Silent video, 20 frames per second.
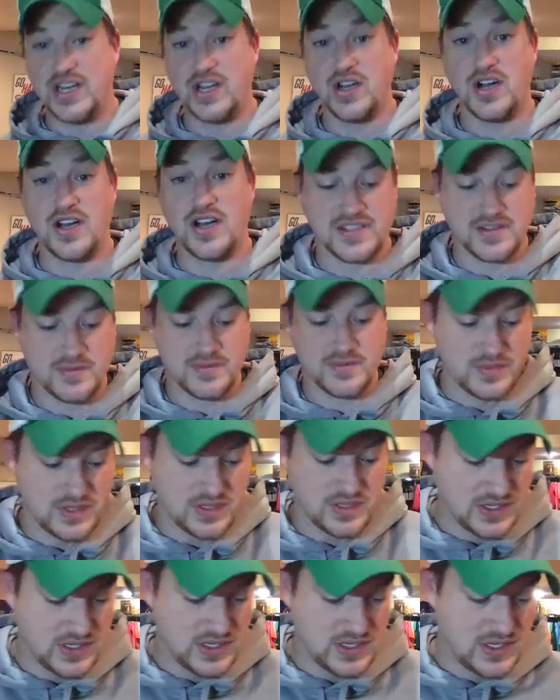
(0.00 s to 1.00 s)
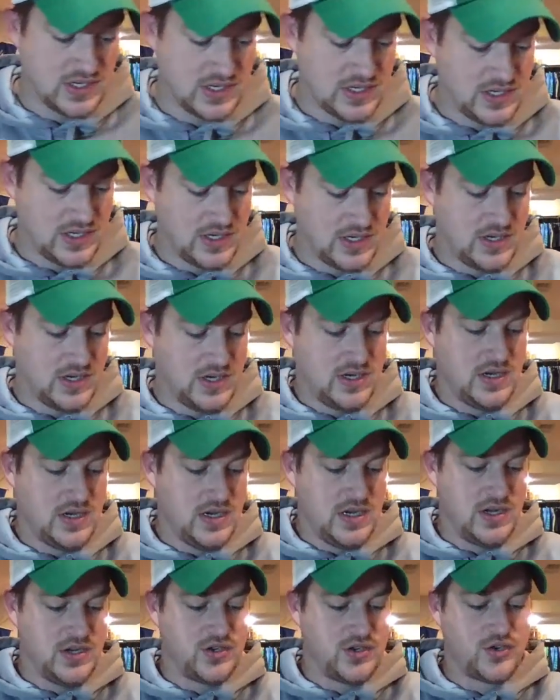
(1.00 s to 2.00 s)
awesome.
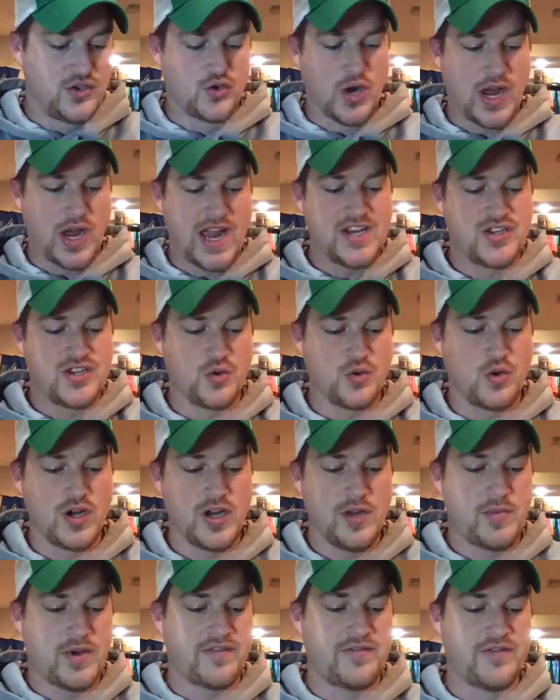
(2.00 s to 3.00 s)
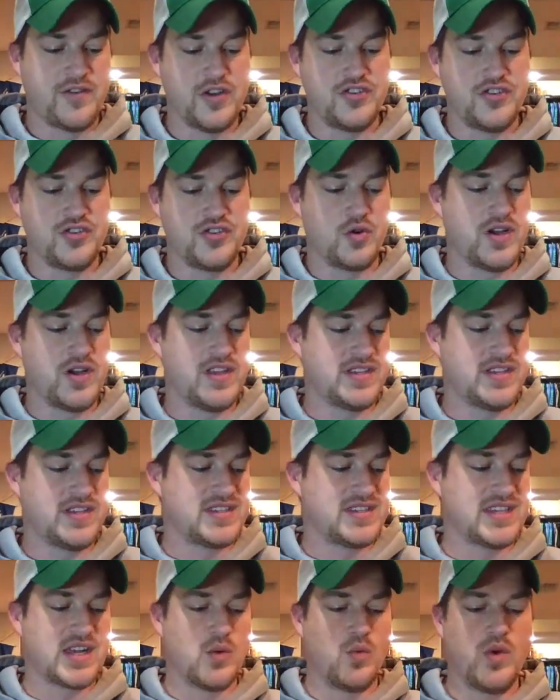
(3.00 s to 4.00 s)
DryJoy by FootJoy. This is
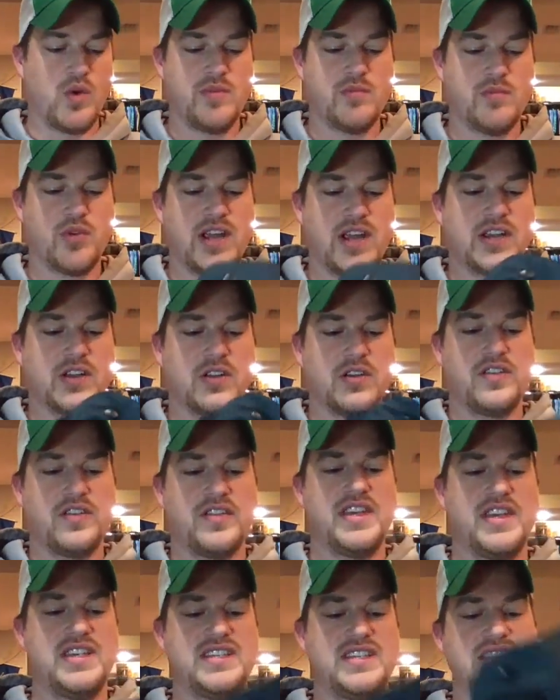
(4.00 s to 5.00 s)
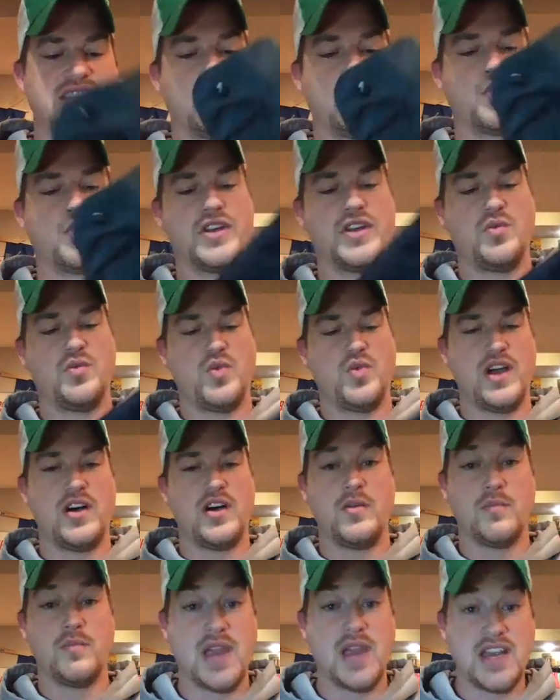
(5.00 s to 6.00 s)
like a windbreaker. These sell pretty well.
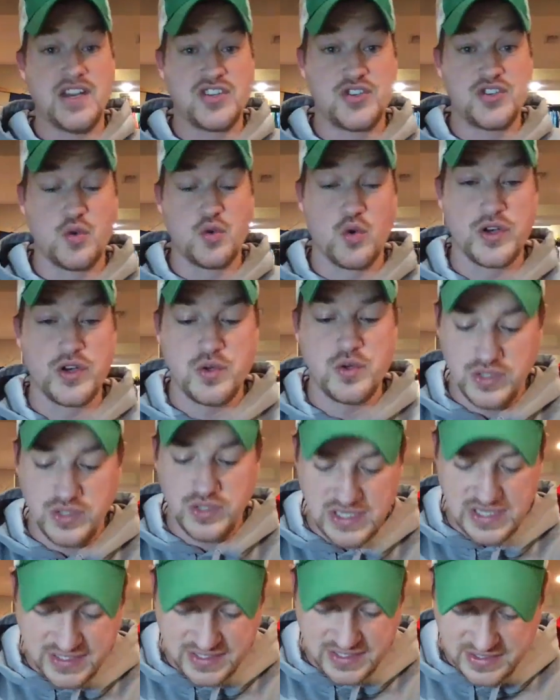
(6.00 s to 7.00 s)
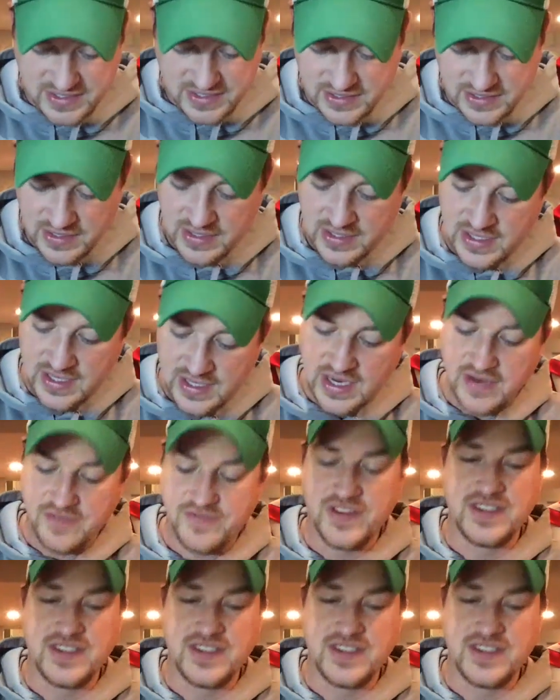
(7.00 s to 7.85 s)
Make sure you list, if it's